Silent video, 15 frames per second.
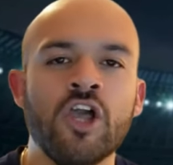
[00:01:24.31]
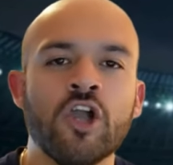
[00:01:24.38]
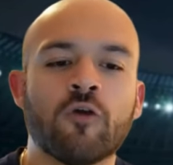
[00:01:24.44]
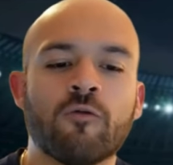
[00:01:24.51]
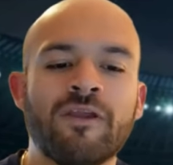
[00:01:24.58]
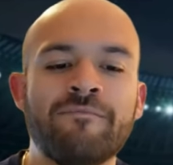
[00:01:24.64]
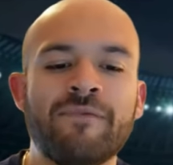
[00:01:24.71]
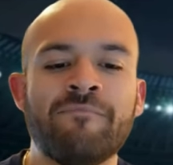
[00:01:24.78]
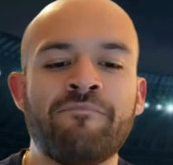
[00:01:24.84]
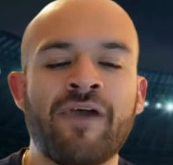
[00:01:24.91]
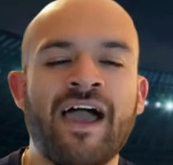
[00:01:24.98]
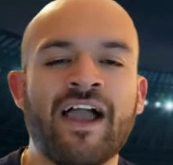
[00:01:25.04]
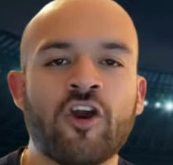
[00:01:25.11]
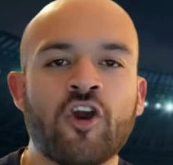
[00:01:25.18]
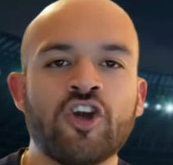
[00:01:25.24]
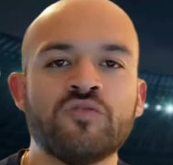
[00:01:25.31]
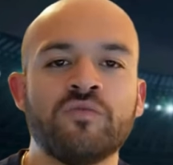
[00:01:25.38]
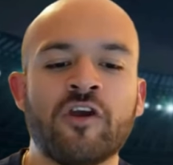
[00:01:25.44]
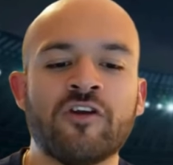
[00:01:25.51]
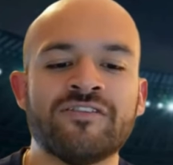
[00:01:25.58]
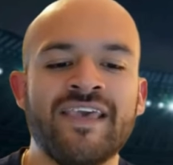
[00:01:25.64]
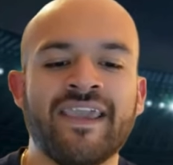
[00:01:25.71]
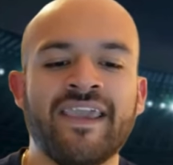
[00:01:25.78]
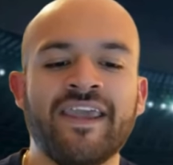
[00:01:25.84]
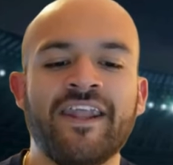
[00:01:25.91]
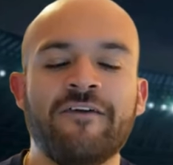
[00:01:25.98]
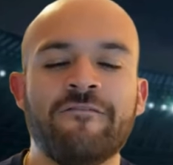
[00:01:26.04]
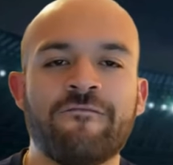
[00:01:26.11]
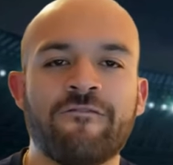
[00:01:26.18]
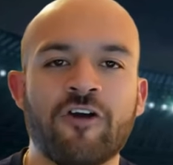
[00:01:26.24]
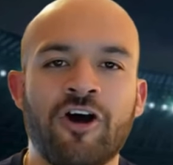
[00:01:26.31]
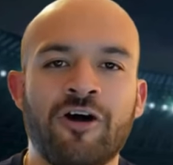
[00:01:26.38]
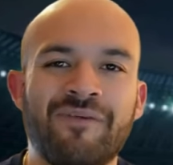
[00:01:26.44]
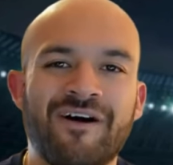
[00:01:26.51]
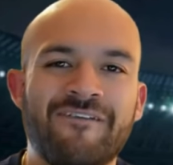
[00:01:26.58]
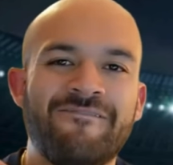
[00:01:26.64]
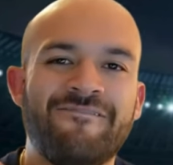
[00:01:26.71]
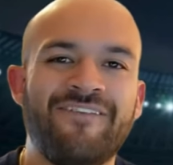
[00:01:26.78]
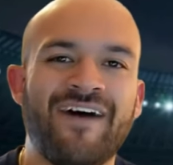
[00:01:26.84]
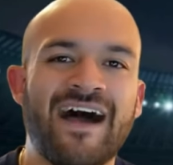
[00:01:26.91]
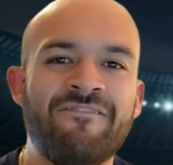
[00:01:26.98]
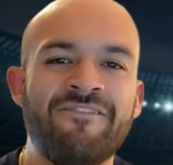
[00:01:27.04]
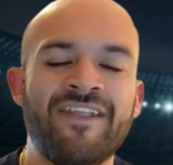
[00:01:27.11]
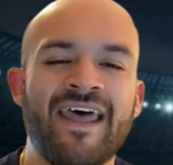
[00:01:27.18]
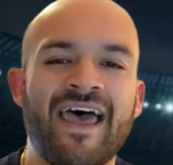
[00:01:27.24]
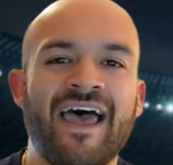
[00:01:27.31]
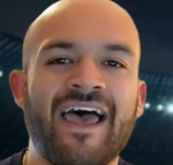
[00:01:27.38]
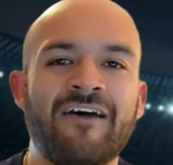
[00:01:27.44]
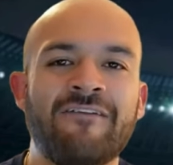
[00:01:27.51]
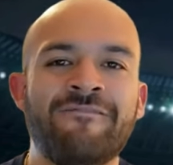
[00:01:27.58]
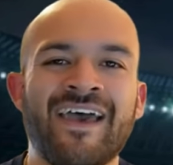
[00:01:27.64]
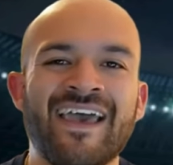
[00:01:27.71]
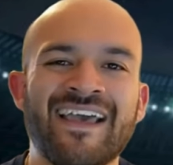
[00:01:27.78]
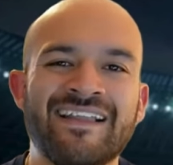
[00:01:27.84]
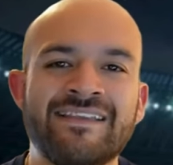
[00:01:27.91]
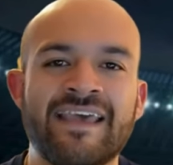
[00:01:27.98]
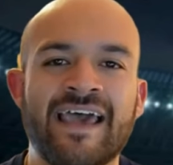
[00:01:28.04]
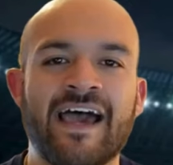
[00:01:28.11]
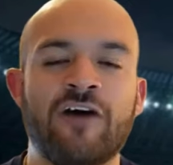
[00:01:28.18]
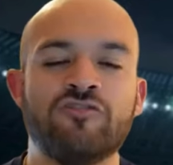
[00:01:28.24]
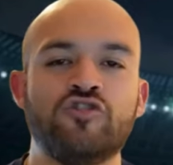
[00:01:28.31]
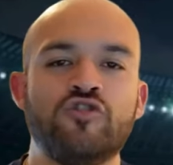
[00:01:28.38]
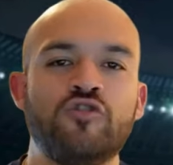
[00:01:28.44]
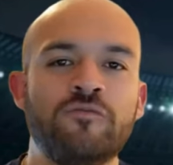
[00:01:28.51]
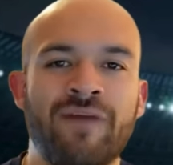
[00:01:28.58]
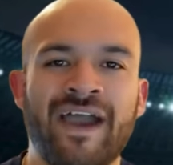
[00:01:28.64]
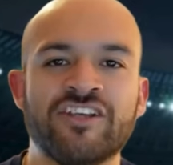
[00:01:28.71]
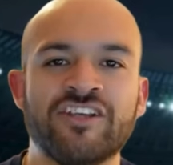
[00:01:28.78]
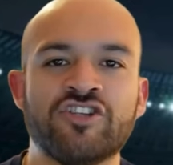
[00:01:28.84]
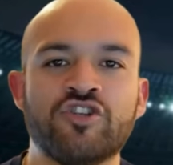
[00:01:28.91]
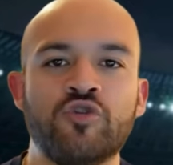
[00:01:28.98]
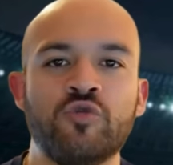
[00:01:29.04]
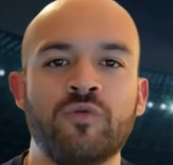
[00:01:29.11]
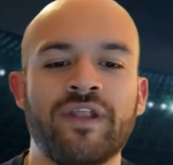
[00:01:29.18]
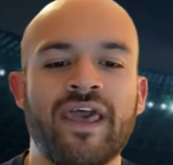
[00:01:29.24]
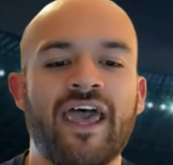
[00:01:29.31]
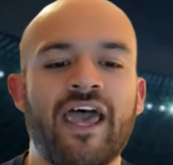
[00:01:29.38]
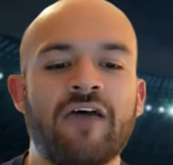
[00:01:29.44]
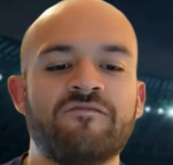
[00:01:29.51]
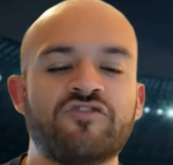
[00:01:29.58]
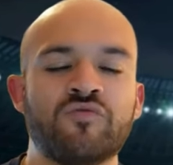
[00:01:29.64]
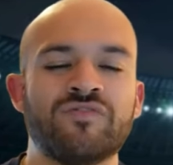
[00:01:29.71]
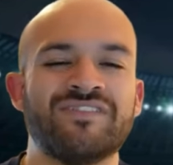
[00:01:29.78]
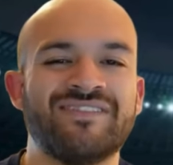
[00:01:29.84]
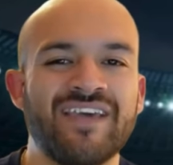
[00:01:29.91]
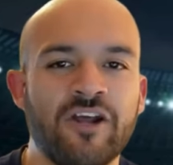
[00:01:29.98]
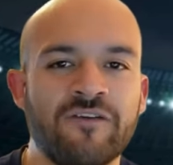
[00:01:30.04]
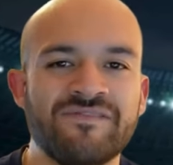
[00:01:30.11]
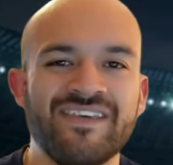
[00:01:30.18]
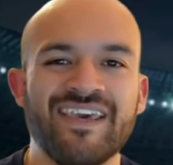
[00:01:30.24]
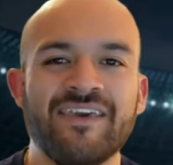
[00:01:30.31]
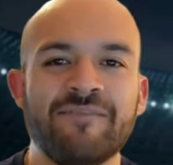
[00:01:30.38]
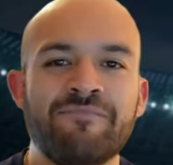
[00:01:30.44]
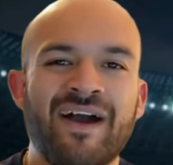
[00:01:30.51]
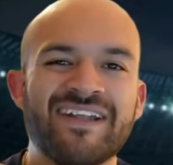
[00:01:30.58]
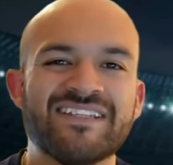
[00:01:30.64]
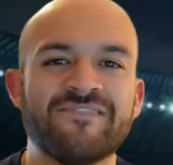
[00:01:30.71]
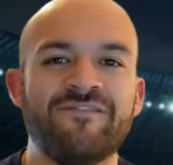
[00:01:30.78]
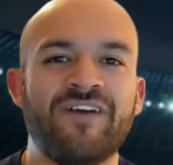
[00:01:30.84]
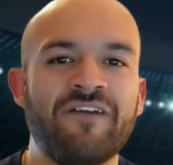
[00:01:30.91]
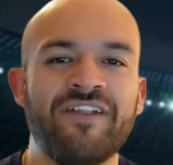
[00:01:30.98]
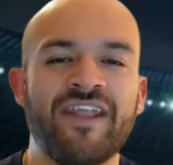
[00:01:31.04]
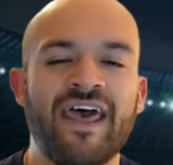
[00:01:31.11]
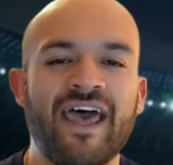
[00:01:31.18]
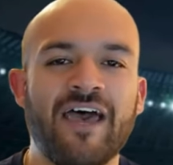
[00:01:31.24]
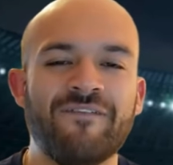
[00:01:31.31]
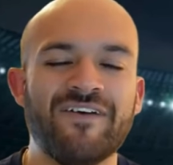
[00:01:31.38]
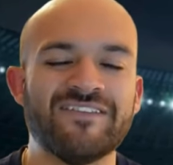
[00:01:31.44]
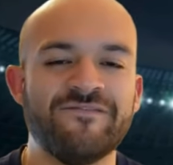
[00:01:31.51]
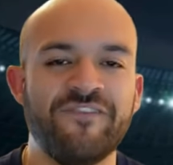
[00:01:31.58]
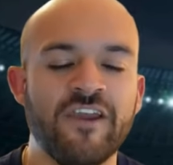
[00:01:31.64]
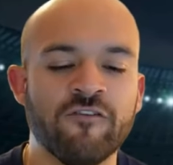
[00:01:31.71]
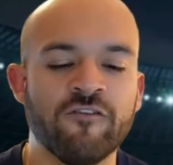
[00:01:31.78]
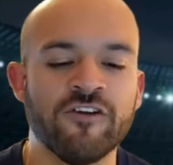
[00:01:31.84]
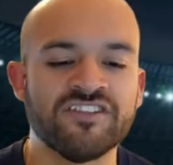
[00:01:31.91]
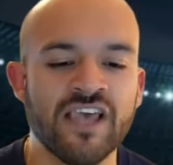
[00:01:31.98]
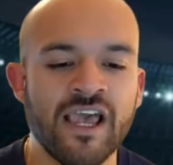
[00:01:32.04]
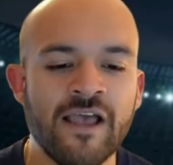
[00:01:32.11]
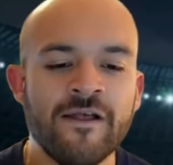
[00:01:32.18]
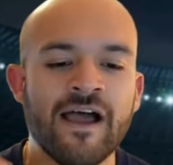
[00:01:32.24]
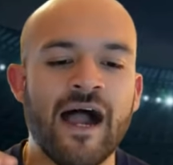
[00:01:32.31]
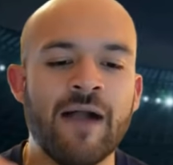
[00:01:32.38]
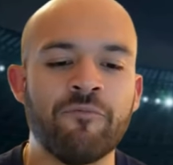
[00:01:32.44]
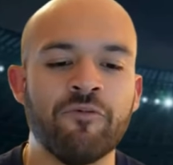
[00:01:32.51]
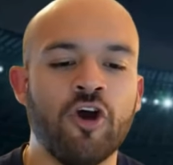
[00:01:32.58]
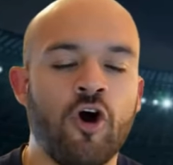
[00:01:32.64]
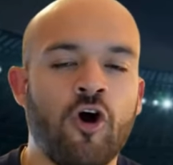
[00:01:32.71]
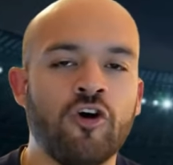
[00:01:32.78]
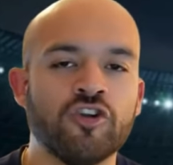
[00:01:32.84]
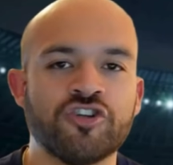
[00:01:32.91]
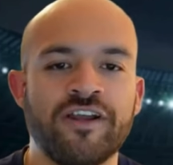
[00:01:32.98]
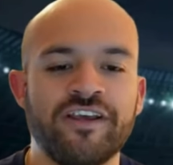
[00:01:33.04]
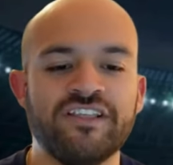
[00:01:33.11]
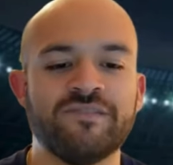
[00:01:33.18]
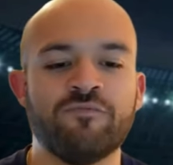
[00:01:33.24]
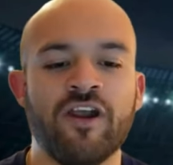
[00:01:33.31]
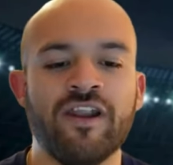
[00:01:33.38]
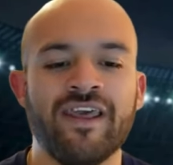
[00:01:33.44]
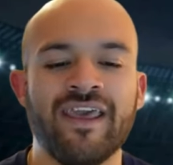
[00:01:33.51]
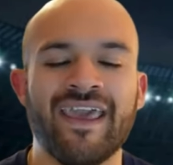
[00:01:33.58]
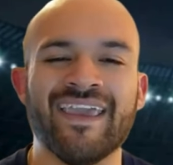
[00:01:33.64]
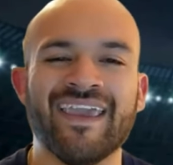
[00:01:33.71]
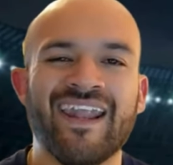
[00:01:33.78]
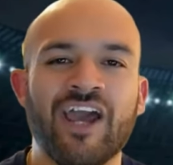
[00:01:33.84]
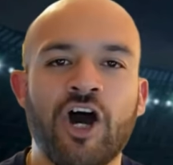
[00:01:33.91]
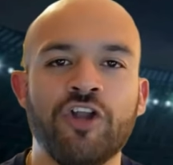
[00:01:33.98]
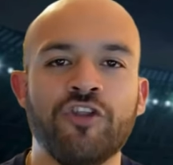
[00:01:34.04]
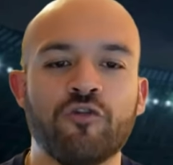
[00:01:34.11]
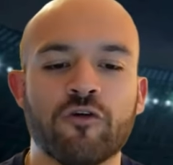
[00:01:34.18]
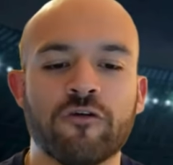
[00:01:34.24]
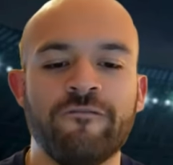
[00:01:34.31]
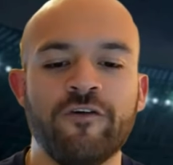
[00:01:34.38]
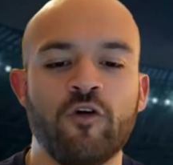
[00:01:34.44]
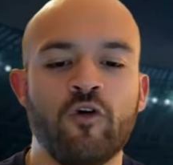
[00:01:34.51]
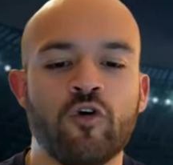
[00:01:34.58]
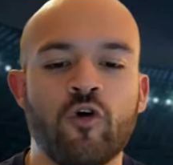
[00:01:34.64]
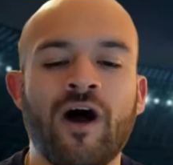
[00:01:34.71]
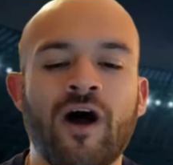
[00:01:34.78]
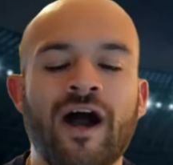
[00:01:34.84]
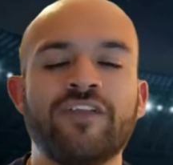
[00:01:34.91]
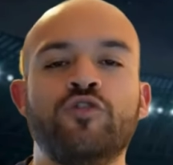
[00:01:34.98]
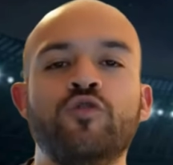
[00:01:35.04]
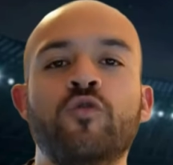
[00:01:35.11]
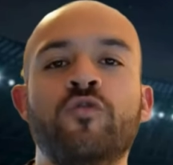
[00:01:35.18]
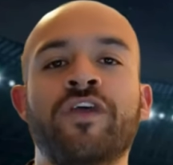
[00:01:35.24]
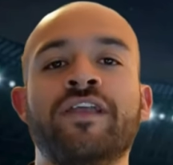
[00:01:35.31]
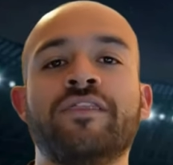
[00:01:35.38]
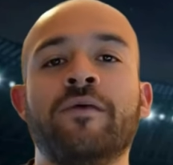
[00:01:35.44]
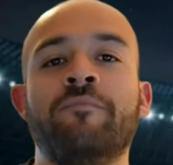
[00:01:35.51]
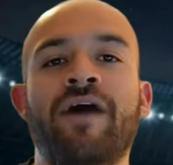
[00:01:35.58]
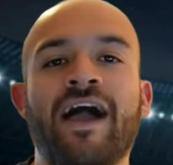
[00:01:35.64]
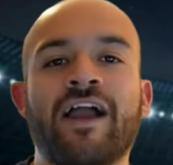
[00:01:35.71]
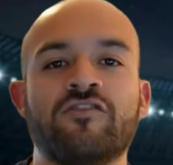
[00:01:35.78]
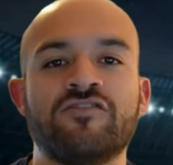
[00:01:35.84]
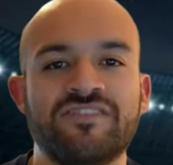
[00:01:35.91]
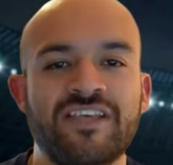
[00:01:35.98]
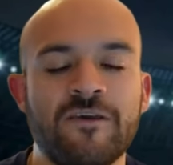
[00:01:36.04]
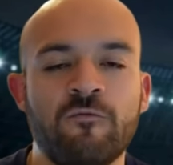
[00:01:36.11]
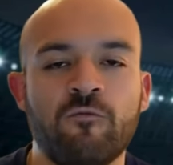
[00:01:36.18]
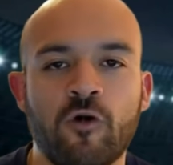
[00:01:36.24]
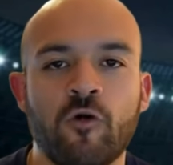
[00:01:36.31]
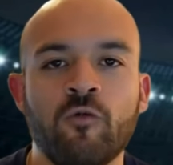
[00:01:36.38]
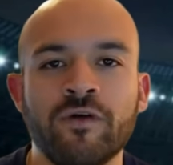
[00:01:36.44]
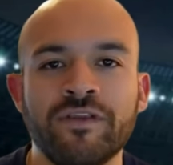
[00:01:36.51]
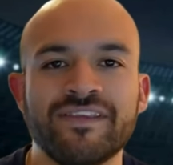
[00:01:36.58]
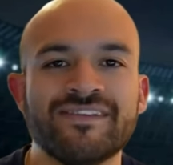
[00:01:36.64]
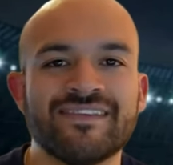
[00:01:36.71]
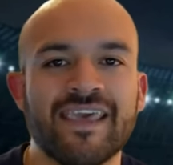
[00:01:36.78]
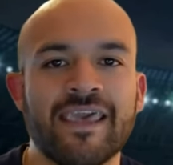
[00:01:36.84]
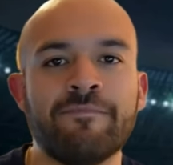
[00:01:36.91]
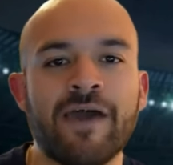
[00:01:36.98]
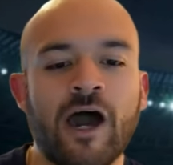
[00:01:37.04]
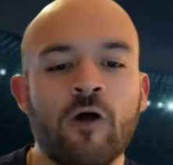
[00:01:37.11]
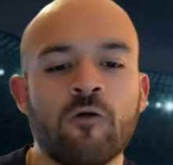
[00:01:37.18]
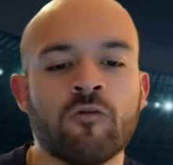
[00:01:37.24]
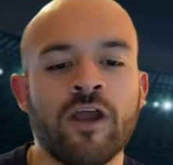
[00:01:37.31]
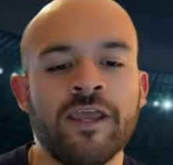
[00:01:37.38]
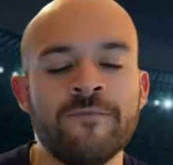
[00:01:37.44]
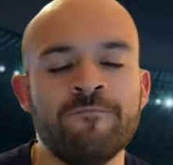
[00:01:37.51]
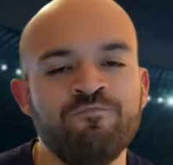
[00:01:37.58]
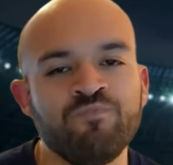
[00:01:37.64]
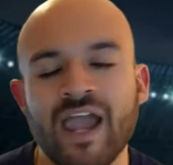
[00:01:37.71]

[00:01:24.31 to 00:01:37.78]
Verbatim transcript: Green Bay Packers, we are taking it from five and a half down to minus two and a half. So instead of taking minus five and a half as favorites, I'm going to alternate spread it and get it under a field goal. I do think the Packers team will win this game outright.